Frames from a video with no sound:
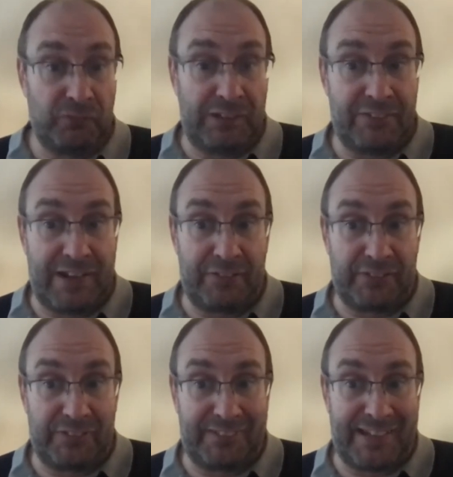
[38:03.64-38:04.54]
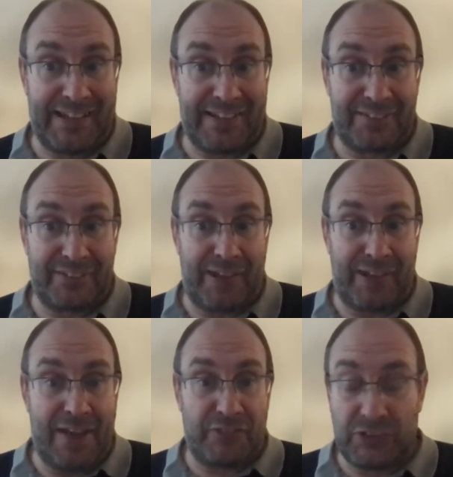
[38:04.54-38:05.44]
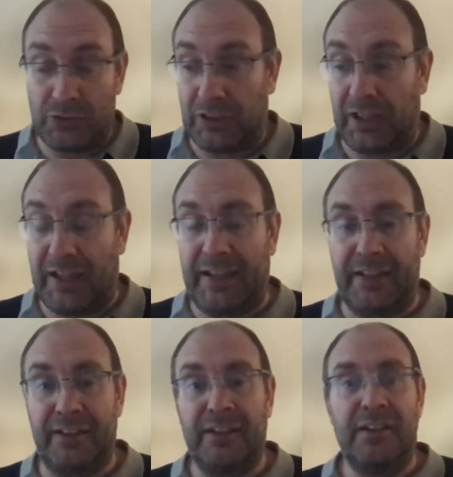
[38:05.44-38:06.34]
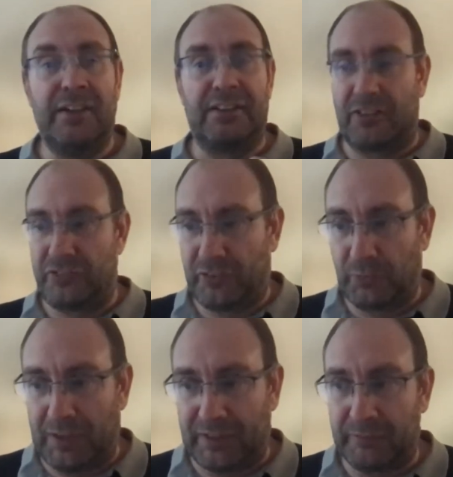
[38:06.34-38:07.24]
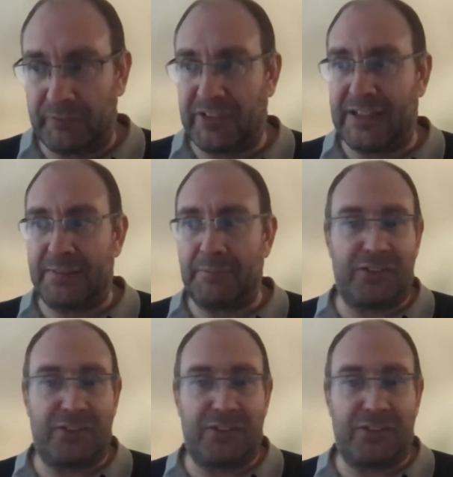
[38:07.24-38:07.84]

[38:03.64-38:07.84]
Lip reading: really relevant today. So every new client goes to the welcome team.